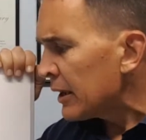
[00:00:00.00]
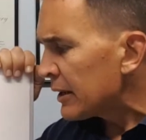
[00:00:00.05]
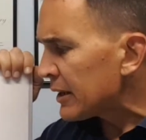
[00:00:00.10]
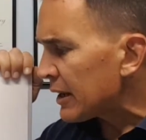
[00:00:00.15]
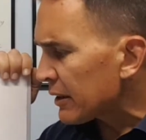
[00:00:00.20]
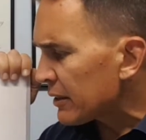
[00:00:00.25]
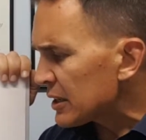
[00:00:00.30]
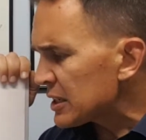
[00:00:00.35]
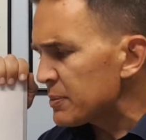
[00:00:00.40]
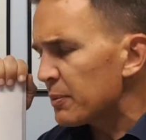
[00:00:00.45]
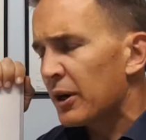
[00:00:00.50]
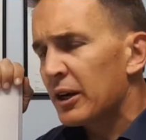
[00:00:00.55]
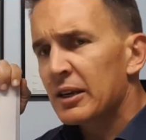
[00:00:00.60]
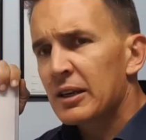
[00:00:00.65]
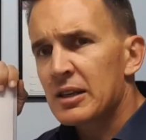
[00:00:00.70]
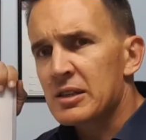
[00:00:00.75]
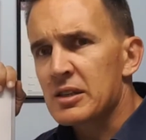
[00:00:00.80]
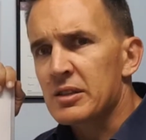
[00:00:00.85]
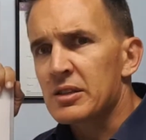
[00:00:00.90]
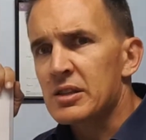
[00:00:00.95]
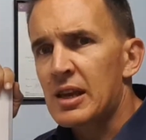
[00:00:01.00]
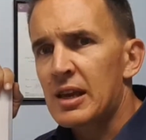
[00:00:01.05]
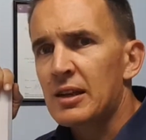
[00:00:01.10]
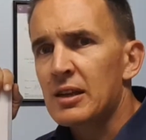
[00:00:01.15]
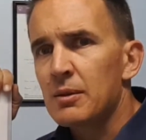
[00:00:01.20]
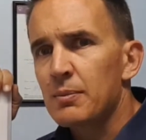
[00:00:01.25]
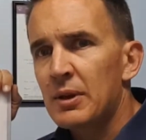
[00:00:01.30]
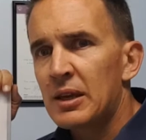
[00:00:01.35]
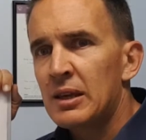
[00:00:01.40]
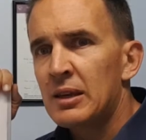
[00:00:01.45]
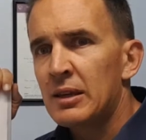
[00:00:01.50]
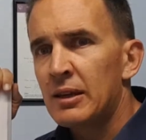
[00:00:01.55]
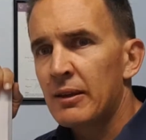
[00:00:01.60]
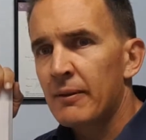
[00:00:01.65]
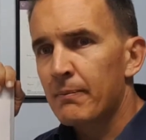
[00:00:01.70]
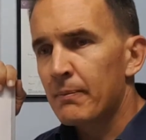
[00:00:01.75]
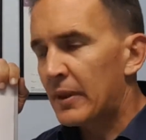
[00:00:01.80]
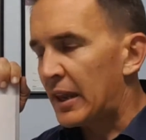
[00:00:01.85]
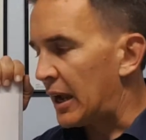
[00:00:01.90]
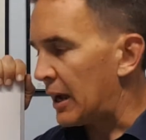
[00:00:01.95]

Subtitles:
Now this mite doesn't tend to be